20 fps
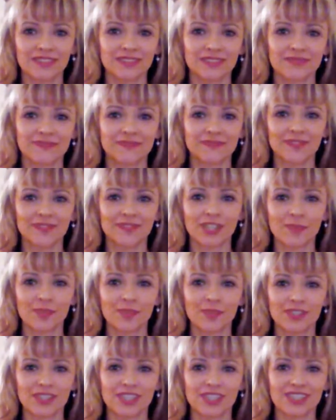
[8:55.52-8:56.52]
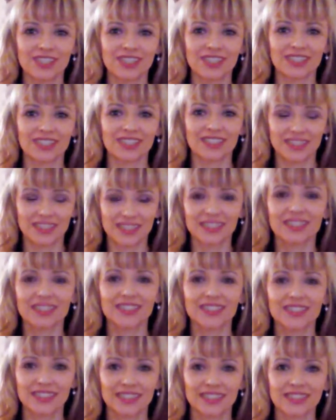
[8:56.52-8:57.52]

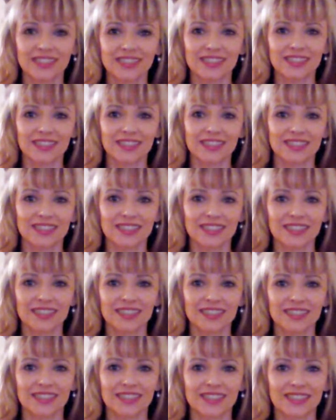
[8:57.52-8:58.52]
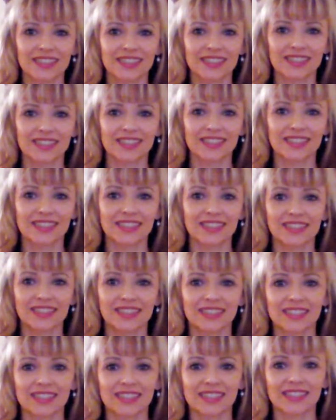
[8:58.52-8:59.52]

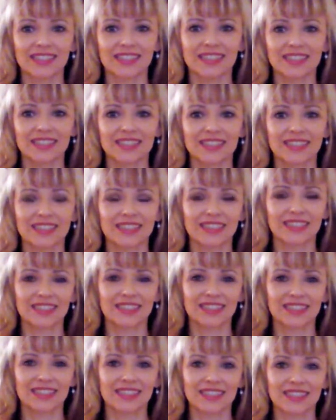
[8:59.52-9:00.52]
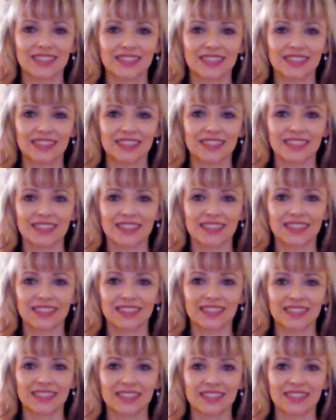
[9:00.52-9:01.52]

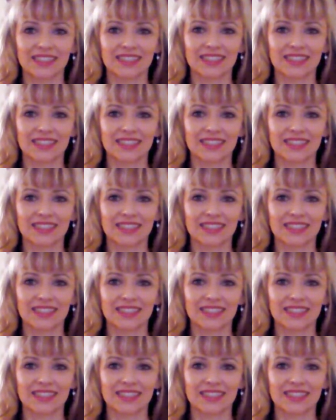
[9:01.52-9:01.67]
This person isn't speaking.